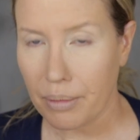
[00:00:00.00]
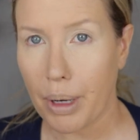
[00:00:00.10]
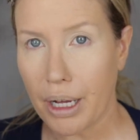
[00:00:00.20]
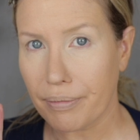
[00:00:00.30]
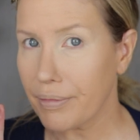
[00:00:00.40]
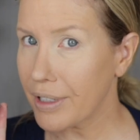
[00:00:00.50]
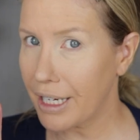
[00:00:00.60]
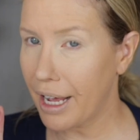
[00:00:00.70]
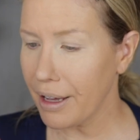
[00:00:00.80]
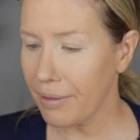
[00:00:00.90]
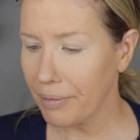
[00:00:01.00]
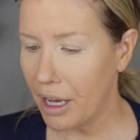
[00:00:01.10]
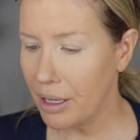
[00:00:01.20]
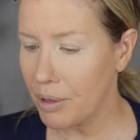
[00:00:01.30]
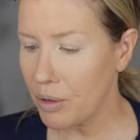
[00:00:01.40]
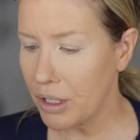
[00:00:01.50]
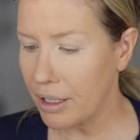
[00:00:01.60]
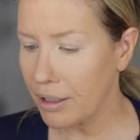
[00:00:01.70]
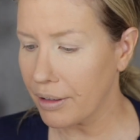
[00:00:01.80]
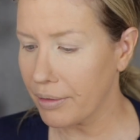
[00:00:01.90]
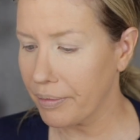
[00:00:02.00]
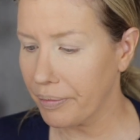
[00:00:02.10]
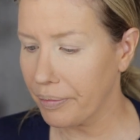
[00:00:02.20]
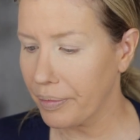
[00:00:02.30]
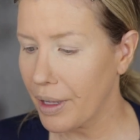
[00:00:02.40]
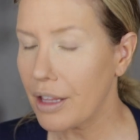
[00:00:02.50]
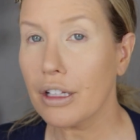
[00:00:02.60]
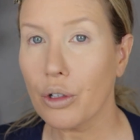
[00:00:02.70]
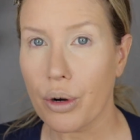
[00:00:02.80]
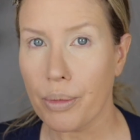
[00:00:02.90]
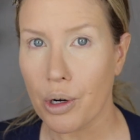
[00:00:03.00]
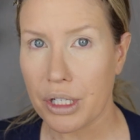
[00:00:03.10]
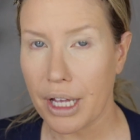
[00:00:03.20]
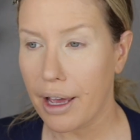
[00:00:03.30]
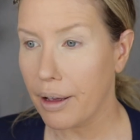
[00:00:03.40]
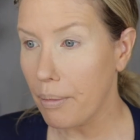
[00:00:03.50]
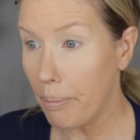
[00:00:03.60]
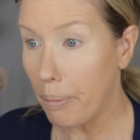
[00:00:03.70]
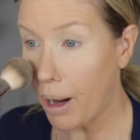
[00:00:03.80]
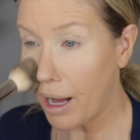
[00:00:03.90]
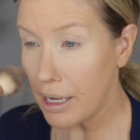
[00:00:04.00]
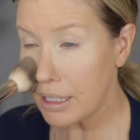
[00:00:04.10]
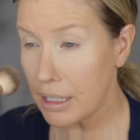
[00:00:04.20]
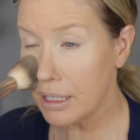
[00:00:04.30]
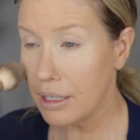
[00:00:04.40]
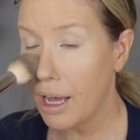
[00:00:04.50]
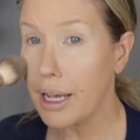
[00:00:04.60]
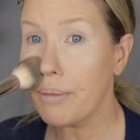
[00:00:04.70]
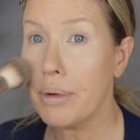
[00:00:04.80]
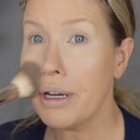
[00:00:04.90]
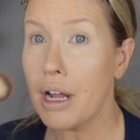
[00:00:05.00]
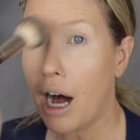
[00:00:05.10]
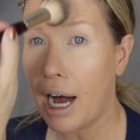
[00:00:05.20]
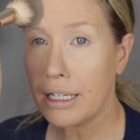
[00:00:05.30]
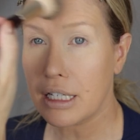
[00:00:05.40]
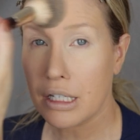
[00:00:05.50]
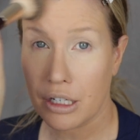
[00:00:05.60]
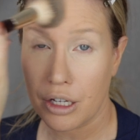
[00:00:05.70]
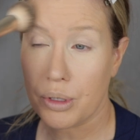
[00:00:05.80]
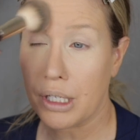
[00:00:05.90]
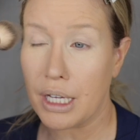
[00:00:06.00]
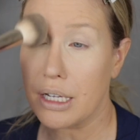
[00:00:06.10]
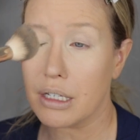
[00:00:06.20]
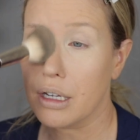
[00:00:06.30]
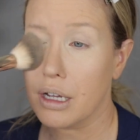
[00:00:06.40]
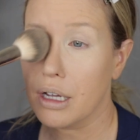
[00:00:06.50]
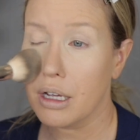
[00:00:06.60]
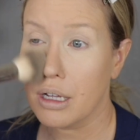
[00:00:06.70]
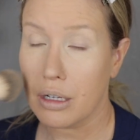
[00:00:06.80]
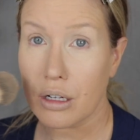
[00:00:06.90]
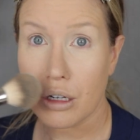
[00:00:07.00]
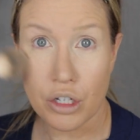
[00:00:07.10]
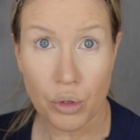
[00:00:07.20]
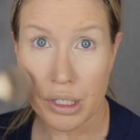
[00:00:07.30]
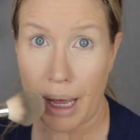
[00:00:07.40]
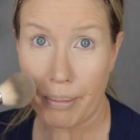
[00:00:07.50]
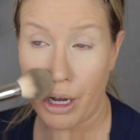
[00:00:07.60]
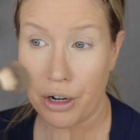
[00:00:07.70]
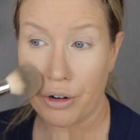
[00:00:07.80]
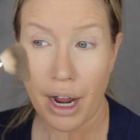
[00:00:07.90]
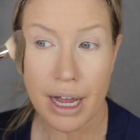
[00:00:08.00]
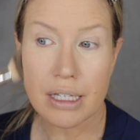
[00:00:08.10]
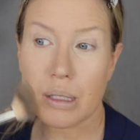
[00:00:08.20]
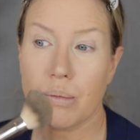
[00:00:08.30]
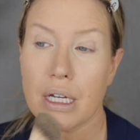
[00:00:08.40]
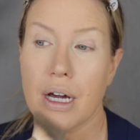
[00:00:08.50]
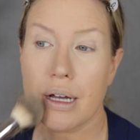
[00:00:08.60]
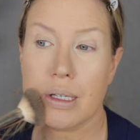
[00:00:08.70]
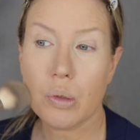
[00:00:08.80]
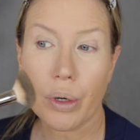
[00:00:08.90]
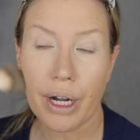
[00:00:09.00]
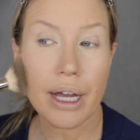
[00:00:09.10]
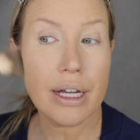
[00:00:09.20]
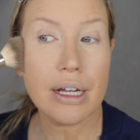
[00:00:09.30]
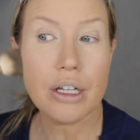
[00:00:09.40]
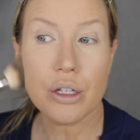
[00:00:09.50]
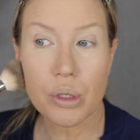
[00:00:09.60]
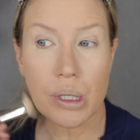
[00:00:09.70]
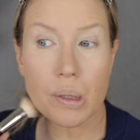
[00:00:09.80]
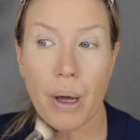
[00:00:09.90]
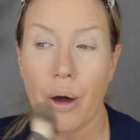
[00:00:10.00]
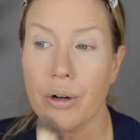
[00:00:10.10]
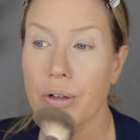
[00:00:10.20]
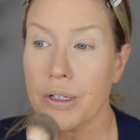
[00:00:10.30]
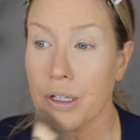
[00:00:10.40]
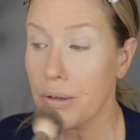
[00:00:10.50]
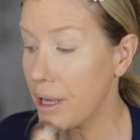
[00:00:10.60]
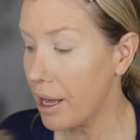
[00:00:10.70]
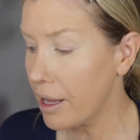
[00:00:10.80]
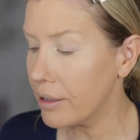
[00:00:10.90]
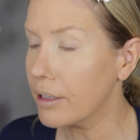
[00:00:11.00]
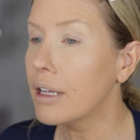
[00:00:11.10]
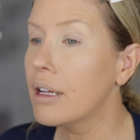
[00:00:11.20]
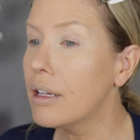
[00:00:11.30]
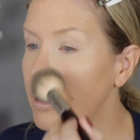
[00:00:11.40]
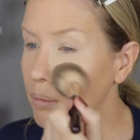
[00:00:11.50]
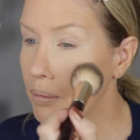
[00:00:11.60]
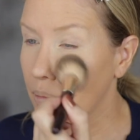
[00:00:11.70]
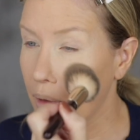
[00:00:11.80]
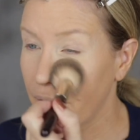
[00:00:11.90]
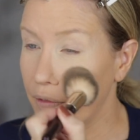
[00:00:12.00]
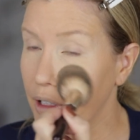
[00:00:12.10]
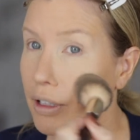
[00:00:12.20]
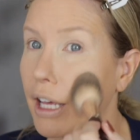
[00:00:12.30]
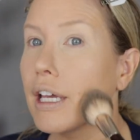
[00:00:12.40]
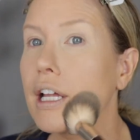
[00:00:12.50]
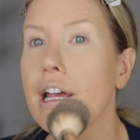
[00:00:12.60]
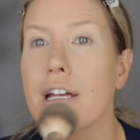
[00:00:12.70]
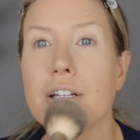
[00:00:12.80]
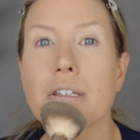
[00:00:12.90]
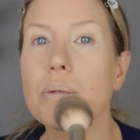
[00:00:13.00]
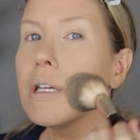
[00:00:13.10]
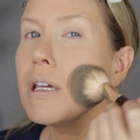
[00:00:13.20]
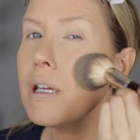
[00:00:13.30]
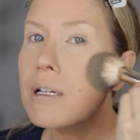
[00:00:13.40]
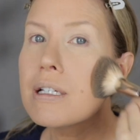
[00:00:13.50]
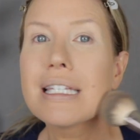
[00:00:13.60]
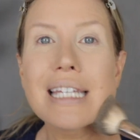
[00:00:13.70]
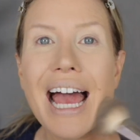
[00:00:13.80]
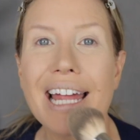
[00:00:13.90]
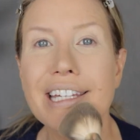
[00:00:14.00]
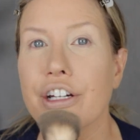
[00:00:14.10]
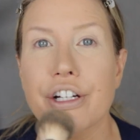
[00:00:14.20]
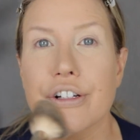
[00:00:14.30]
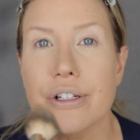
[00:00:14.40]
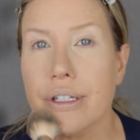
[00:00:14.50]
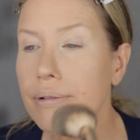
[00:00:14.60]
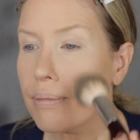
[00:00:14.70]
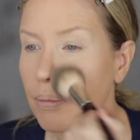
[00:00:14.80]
but today I am using the Laura Mercier, but I am not using it to set my under eyes because when I use this powder to do that, I feel like it ages me 10 years.